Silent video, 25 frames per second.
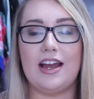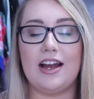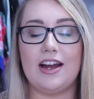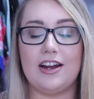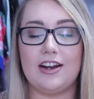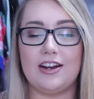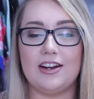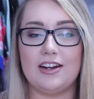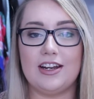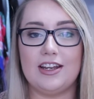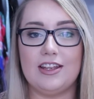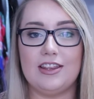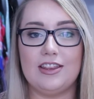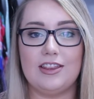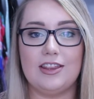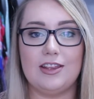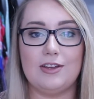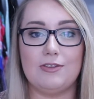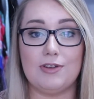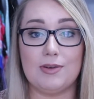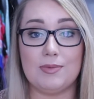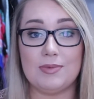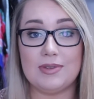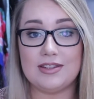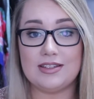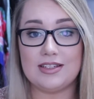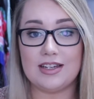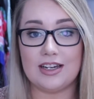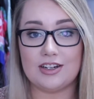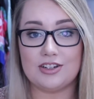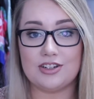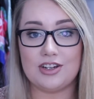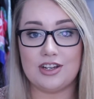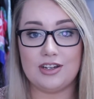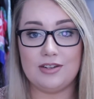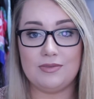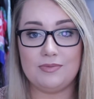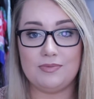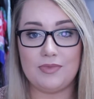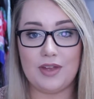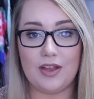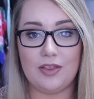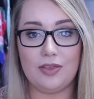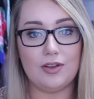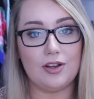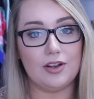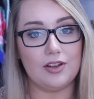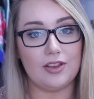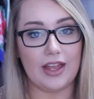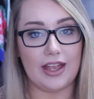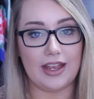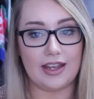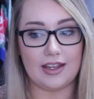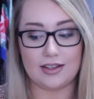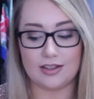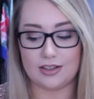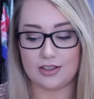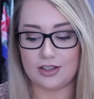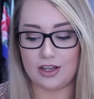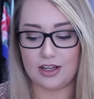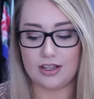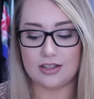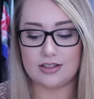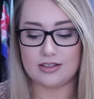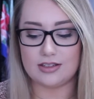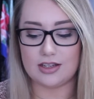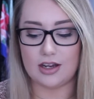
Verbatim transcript: are in the women's section and they're like good,